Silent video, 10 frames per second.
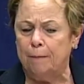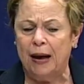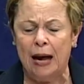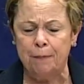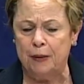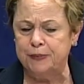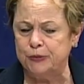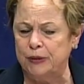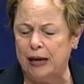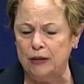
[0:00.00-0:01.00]

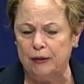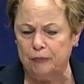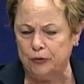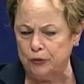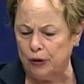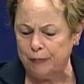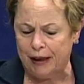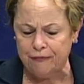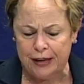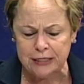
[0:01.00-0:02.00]
pop-ups when I go on
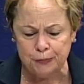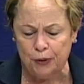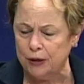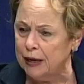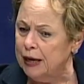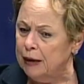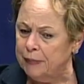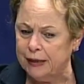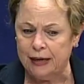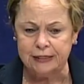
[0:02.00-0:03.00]
my Facebook
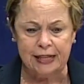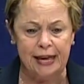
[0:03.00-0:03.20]
because ask.